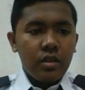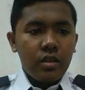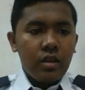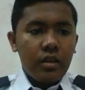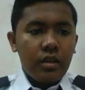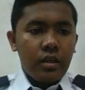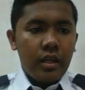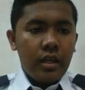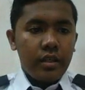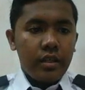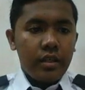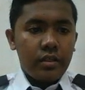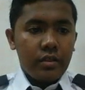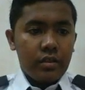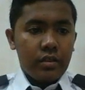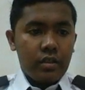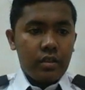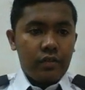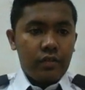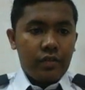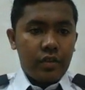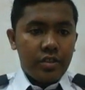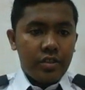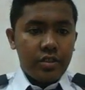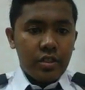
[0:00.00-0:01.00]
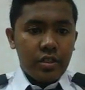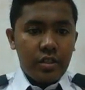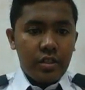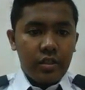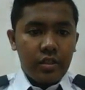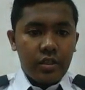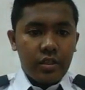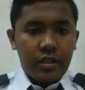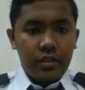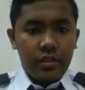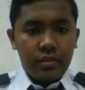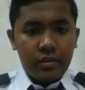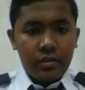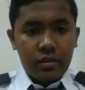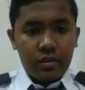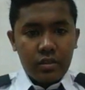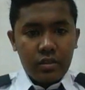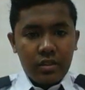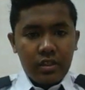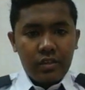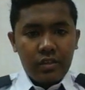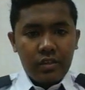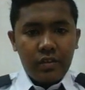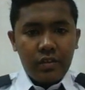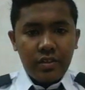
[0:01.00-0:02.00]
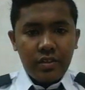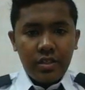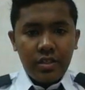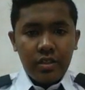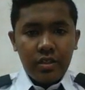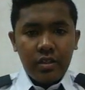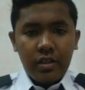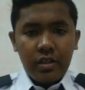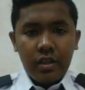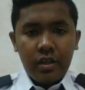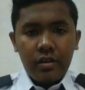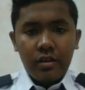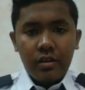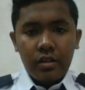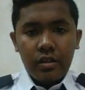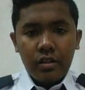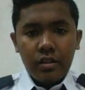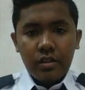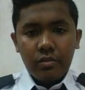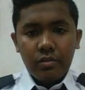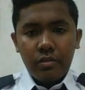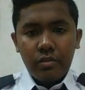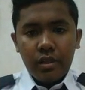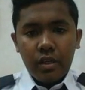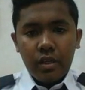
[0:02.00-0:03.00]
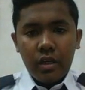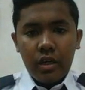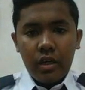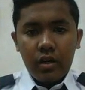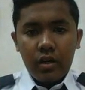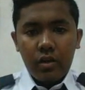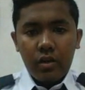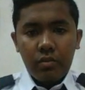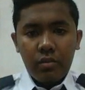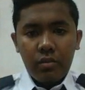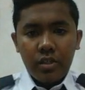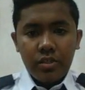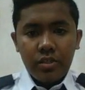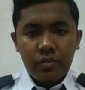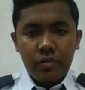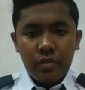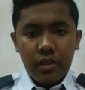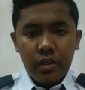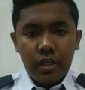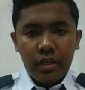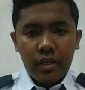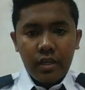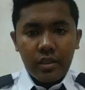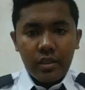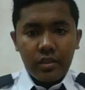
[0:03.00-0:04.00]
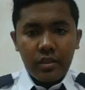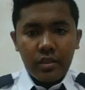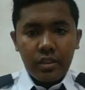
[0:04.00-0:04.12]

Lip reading: Light refraction index. The refraction index determines how much light